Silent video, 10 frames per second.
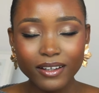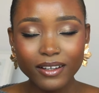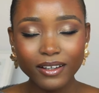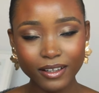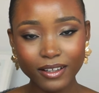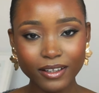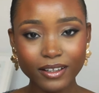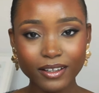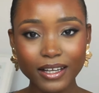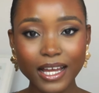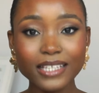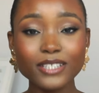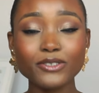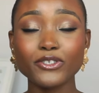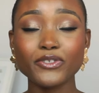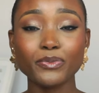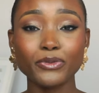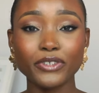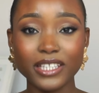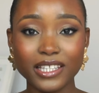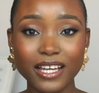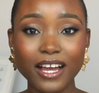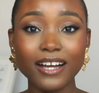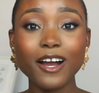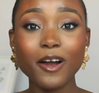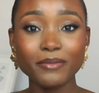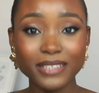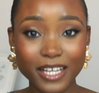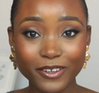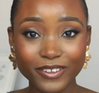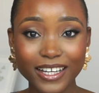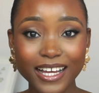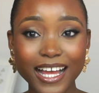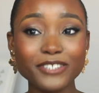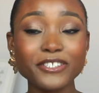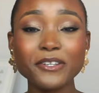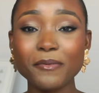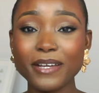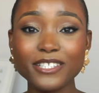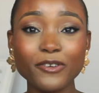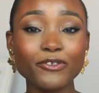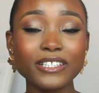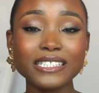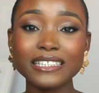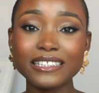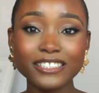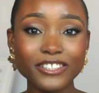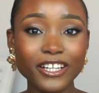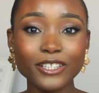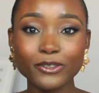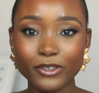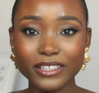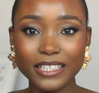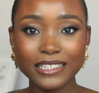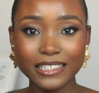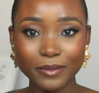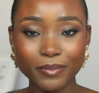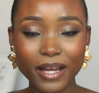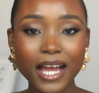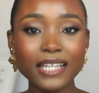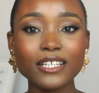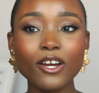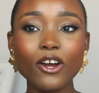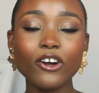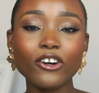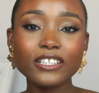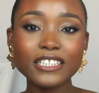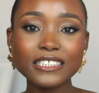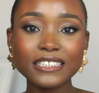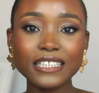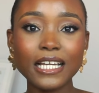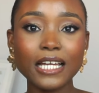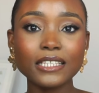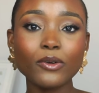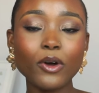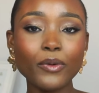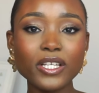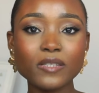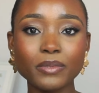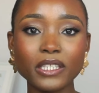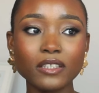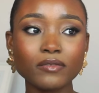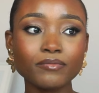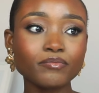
I need to just breathe and calm down and just tell myself it's literally not that deep. And honestly, there will always be